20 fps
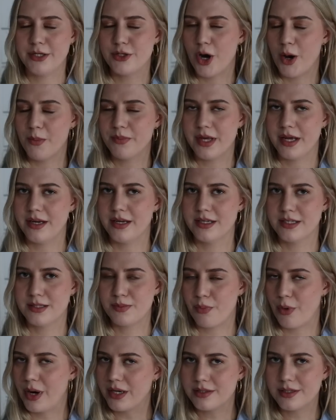top that is
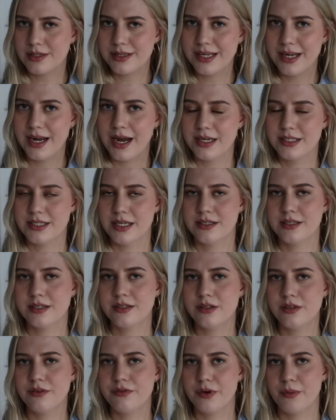practically
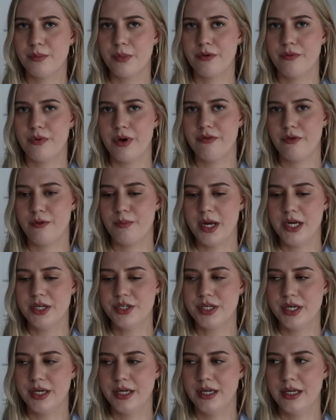identical from
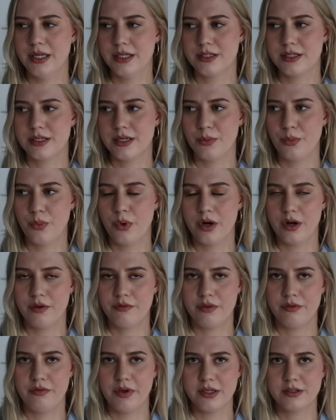Reformation is one of
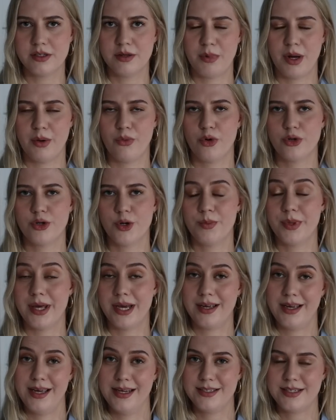the things in my wardrobe
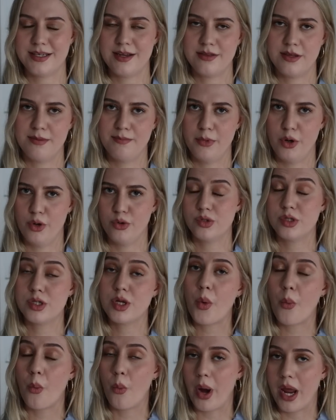that gets the
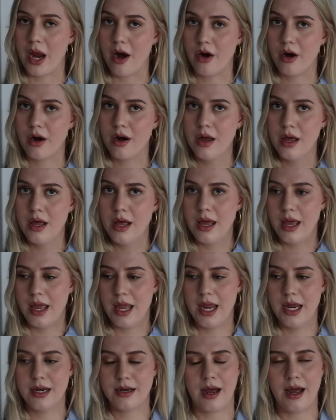most wear,
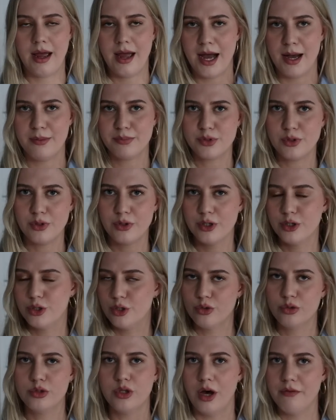and I absolutely
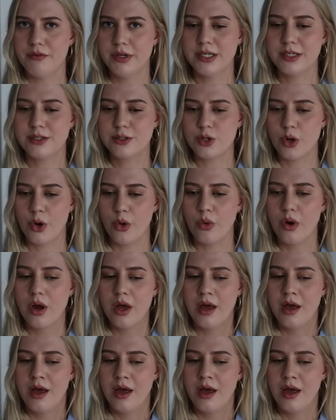do love it. So